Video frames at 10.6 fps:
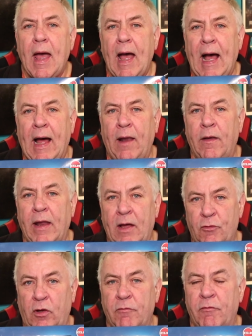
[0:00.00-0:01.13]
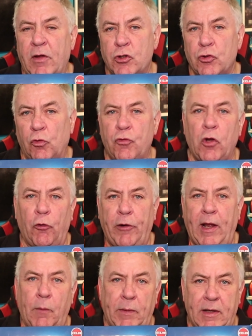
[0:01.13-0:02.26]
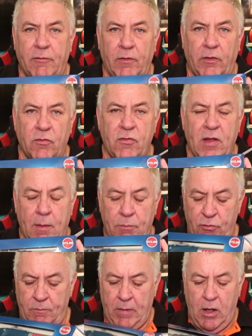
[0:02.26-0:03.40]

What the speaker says: and as a conventional soldering iron with different tips.